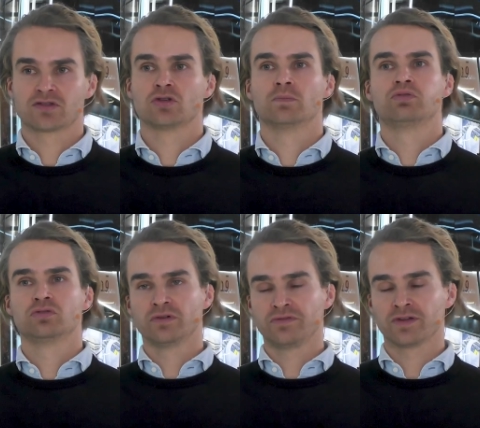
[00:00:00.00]
to
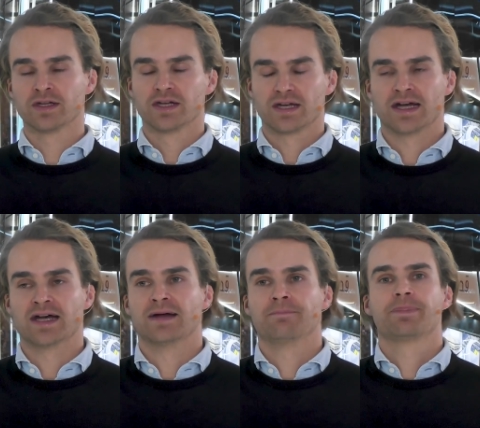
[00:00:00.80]
improve
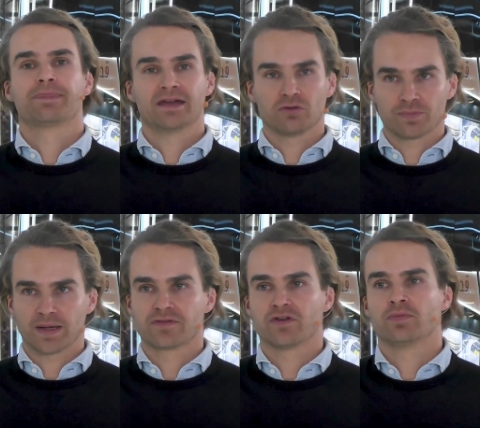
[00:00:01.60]
um, their
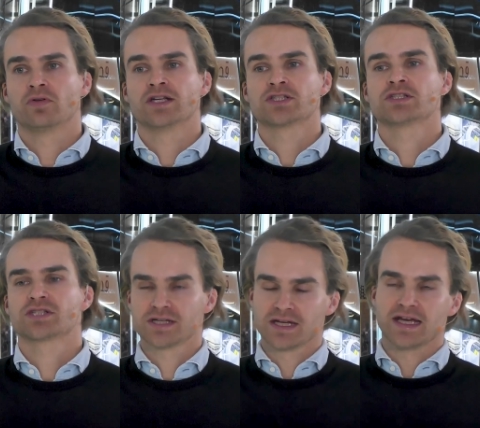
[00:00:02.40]
respective operations,